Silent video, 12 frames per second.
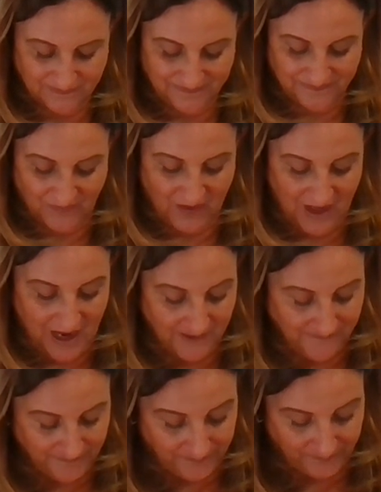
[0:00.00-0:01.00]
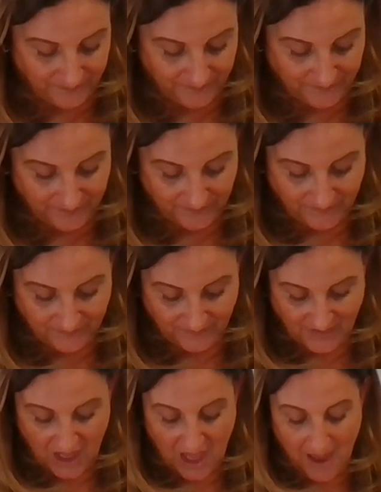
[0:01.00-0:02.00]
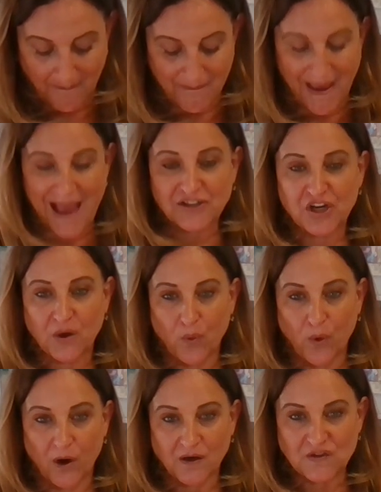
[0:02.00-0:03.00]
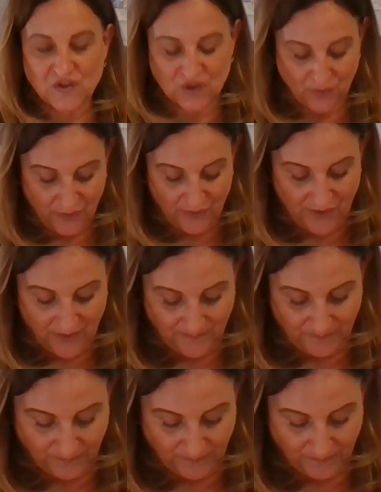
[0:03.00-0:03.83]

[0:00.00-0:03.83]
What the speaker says: Okay. Magic works through you.